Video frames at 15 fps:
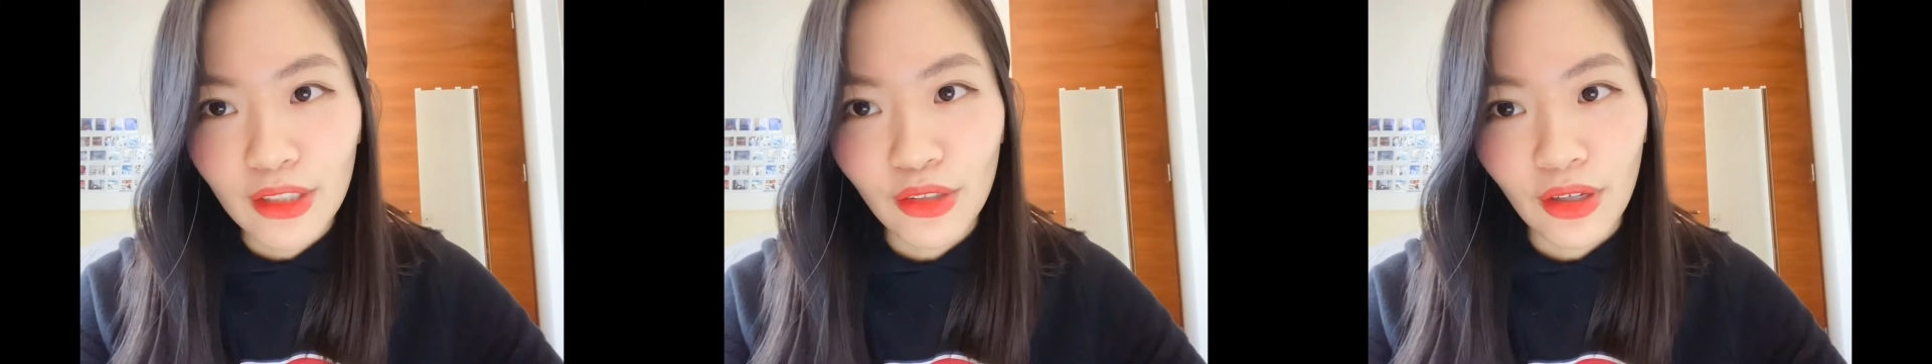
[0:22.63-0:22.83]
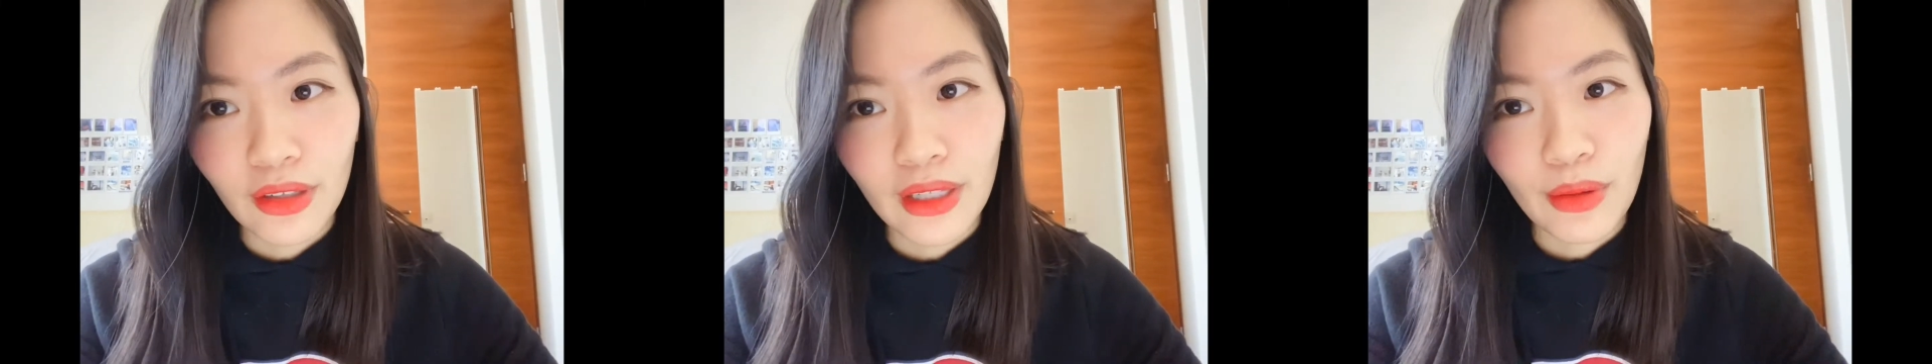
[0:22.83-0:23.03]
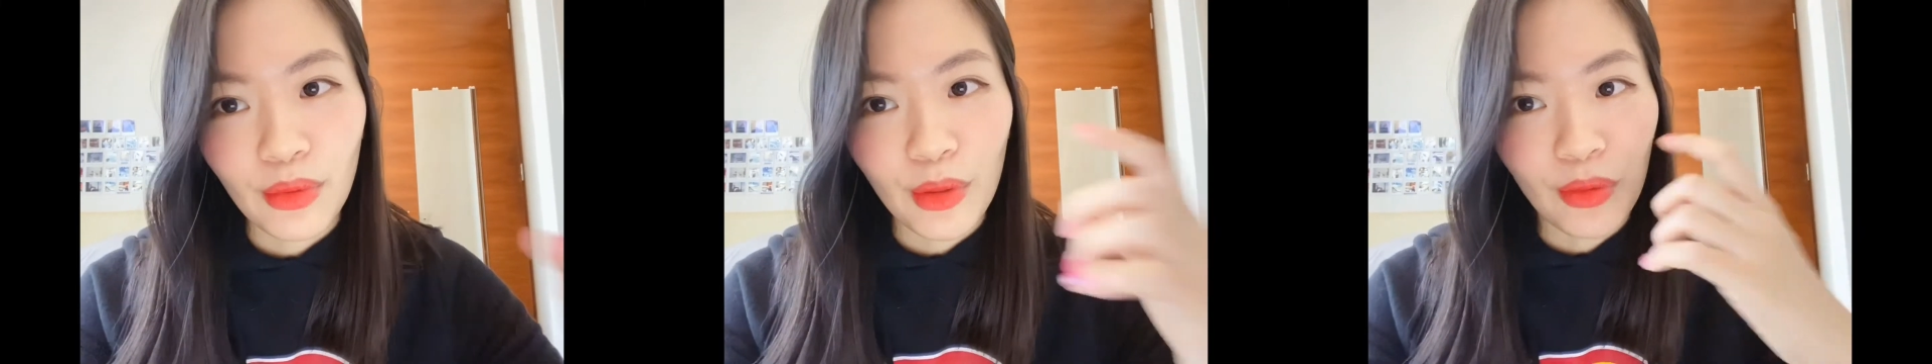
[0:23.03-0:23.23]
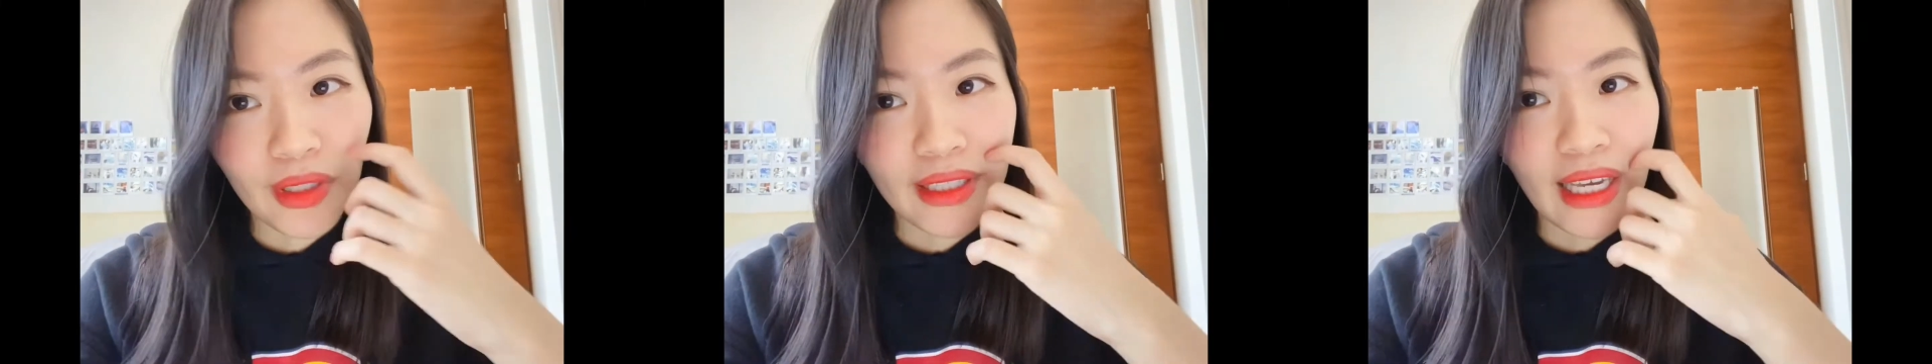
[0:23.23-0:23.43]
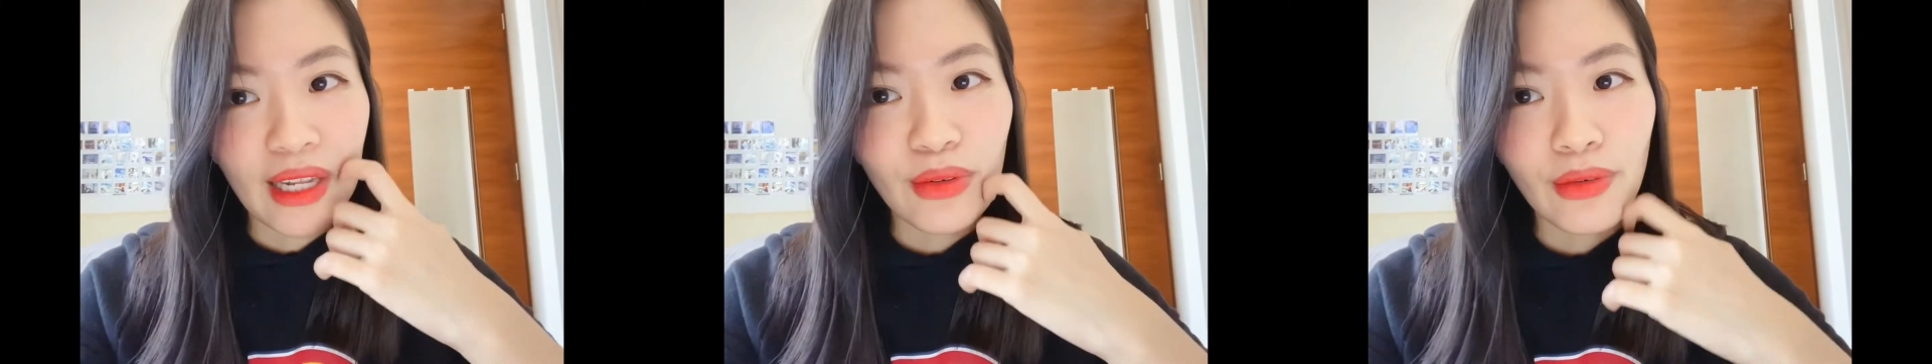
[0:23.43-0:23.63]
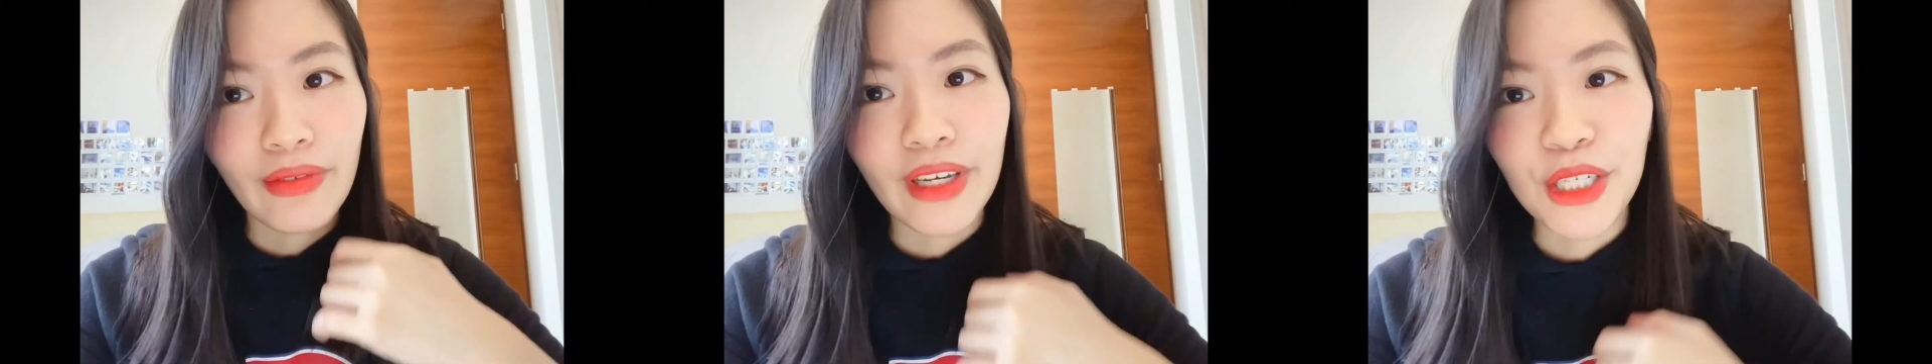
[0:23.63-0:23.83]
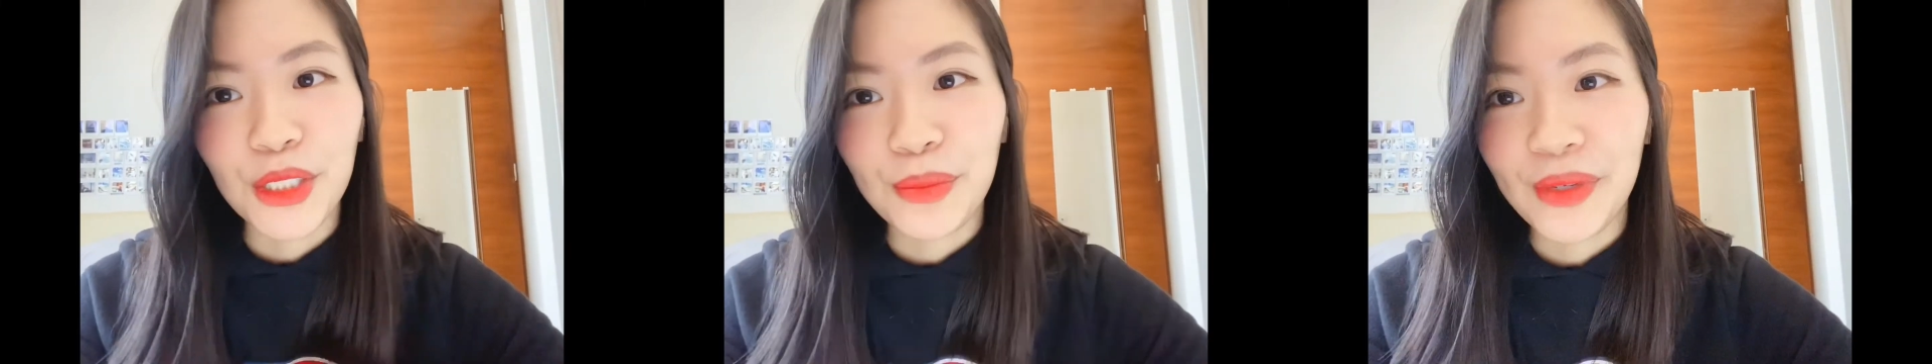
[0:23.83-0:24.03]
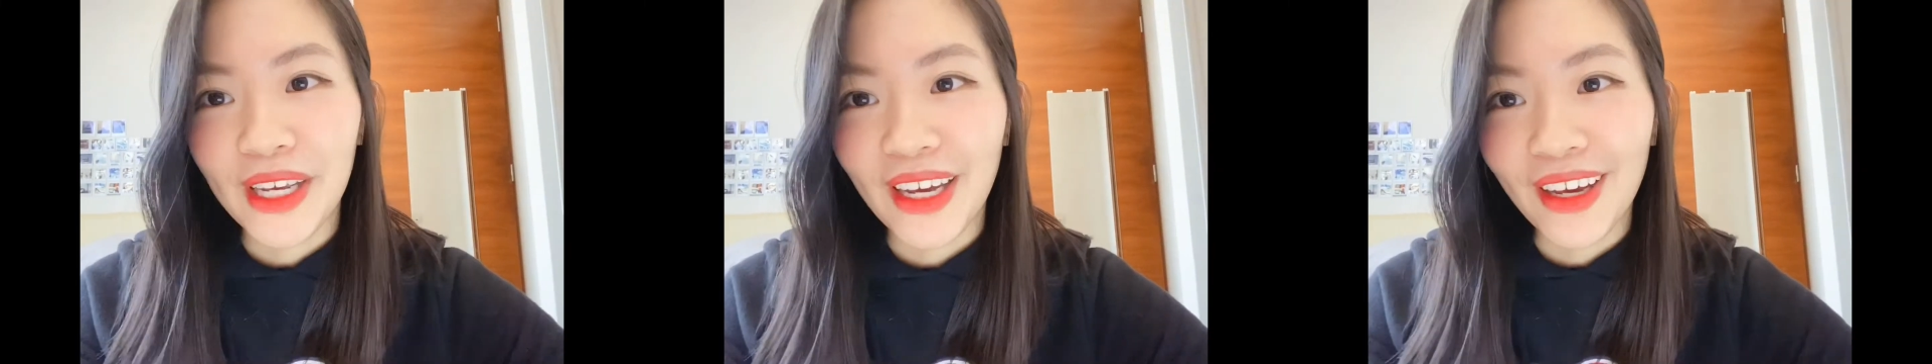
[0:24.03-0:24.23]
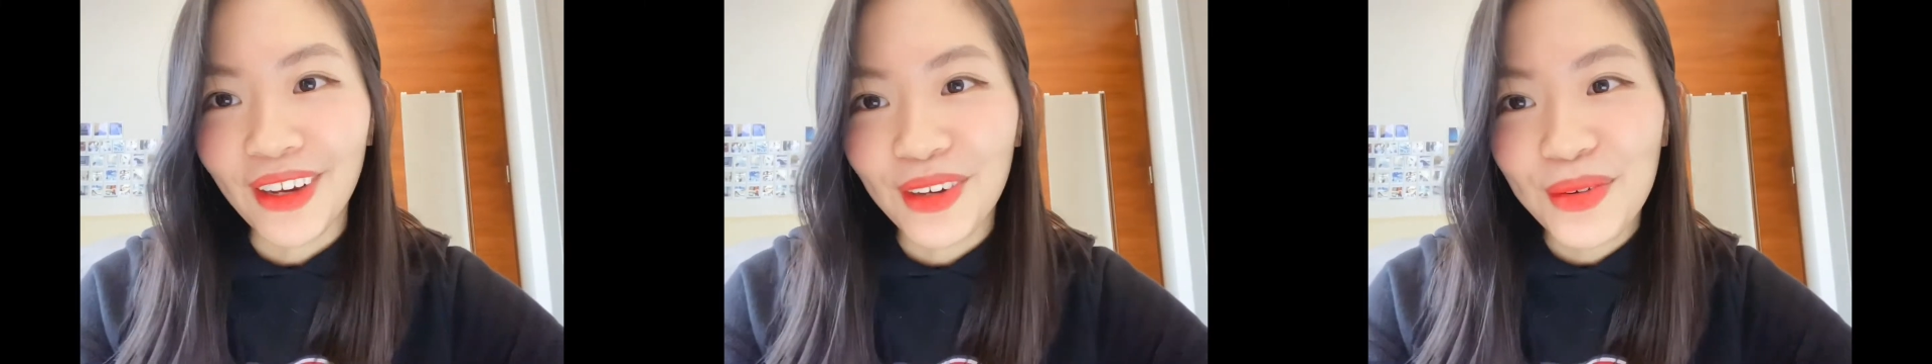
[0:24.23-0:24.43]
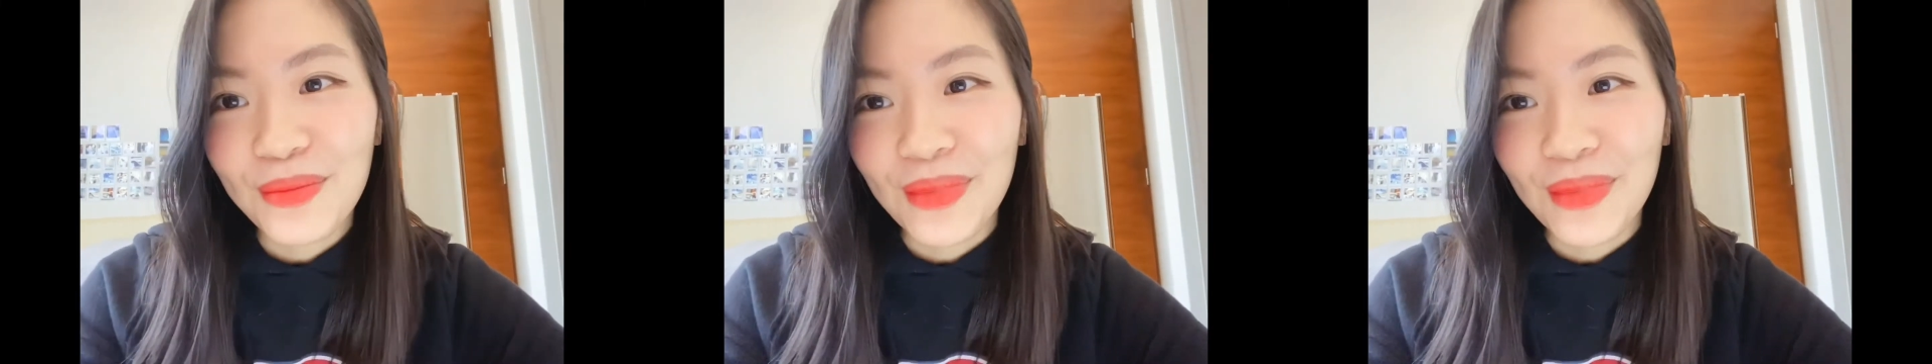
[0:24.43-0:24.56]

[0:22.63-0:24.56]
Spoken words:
thought that we were done with HBL,